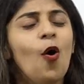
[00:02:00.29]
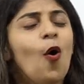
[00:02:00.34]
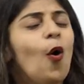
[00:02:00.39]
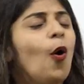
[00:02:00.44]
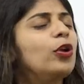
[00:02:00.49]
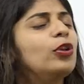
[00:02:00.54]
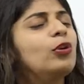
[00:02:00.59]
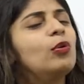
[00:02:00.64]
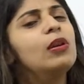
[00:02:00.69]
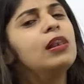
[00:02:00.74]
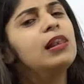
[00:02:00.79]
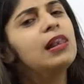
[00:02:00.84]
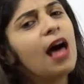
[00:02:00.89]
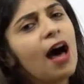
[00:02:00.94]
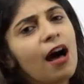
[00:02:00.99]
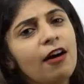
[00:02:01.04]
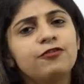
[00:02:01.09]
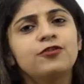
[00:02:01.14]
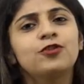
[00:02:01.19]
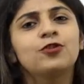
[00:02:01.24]
or you
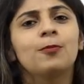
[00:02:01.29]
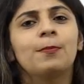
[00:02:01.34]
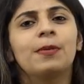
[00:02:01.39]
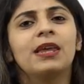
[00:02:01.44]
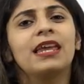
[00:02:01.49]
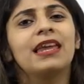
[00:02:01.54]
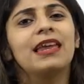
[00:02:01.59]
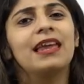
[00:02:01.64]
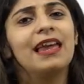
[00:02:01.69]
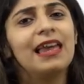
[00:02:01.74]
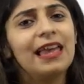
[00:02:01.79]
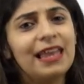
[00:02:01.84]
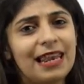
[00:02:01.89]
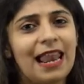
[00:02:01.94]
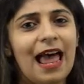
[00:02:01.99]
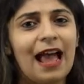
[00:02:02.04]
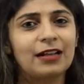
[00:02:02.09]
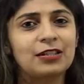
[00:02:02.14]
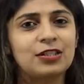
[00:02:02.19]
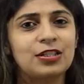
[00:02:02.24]
love to be
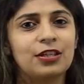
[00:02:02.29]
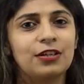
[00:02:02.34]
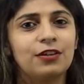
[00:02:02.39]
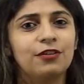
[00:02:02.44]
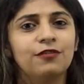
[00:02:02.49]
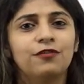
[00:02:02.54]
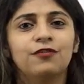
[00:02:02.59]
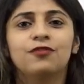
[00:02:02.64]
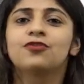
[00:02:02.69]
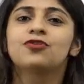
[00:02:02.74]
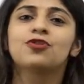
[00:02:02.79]
inactive